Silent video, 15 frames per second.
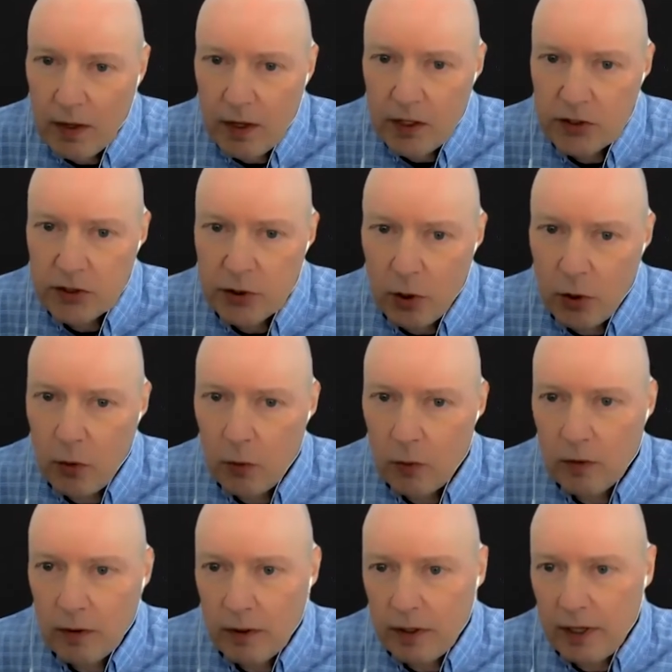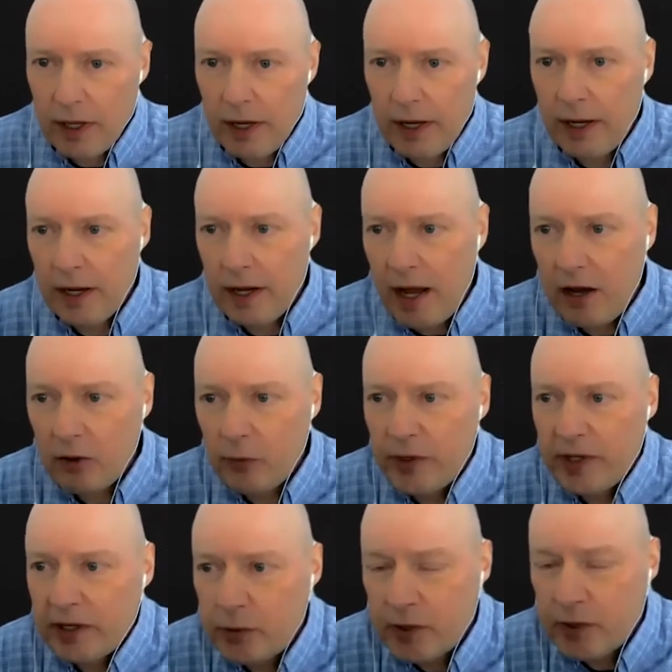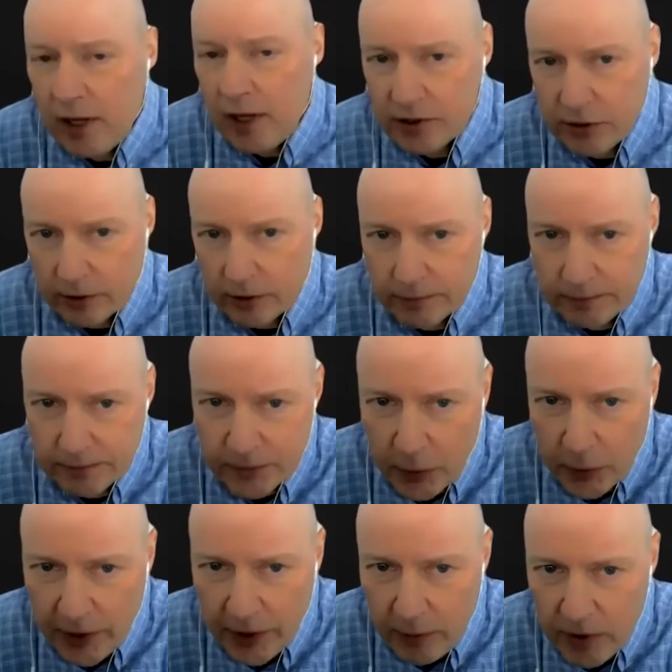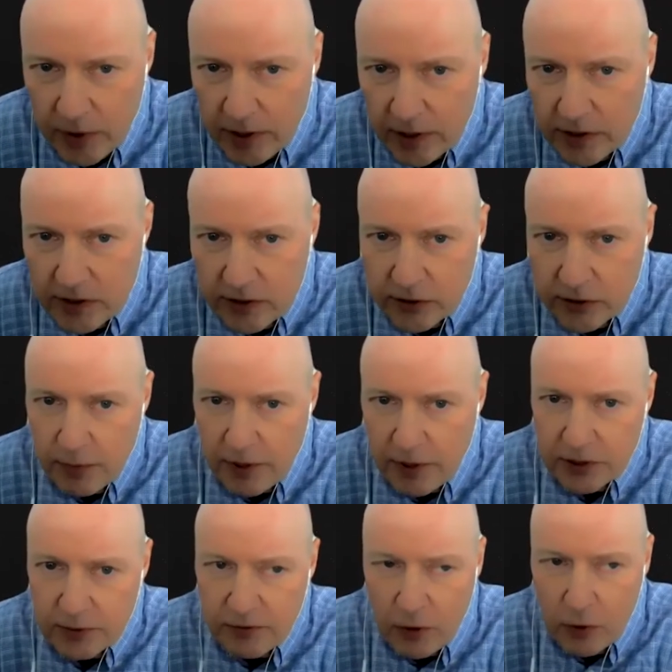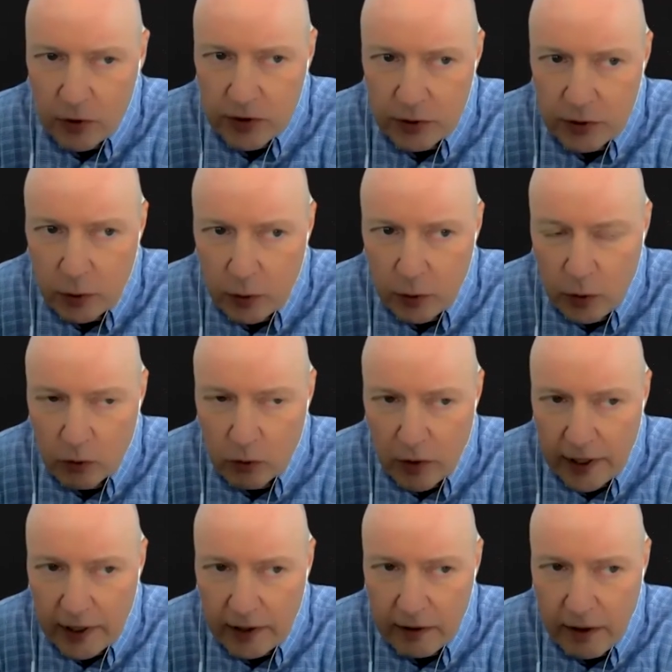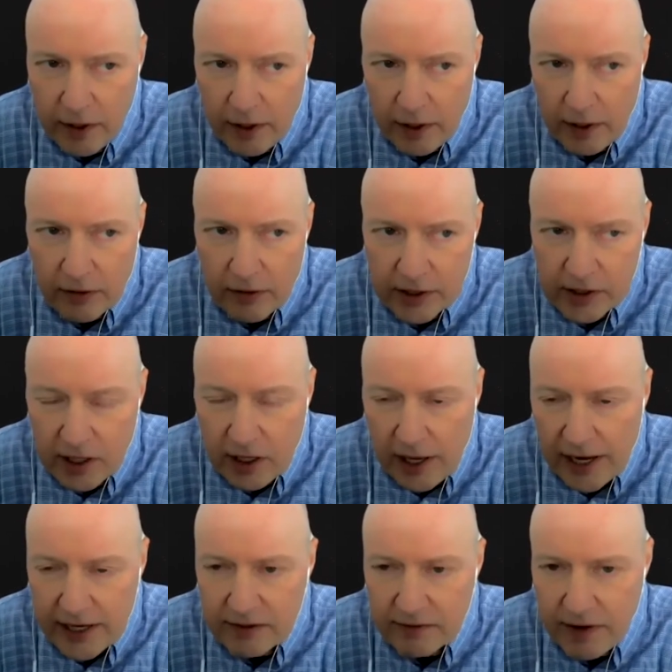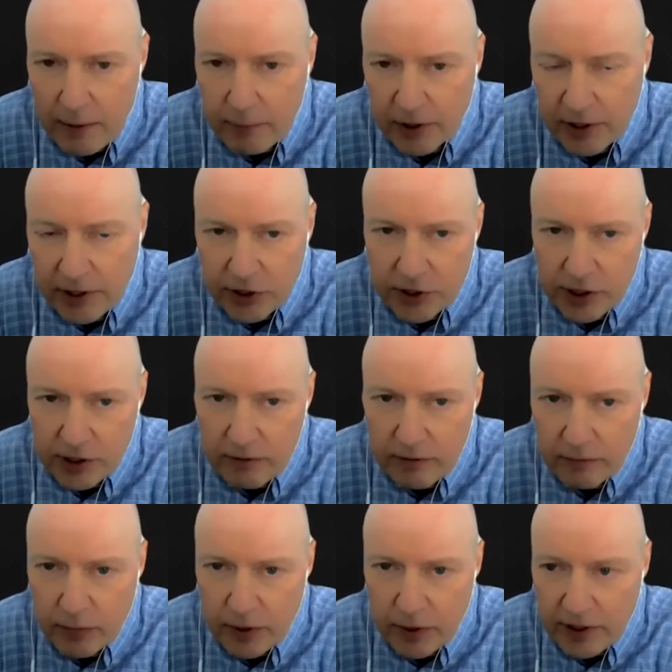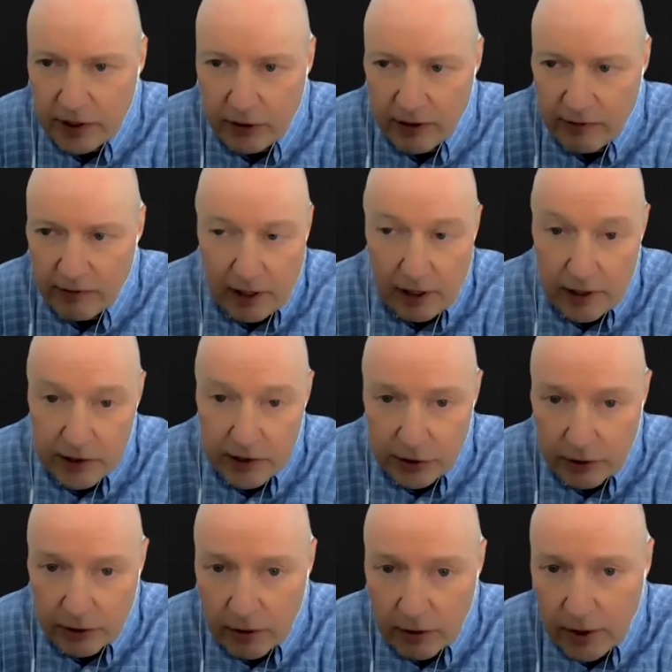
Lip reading: so how do we get to a cluster? Okay, because there's a bunch of folks who run this class of application, but they don't have a cluster.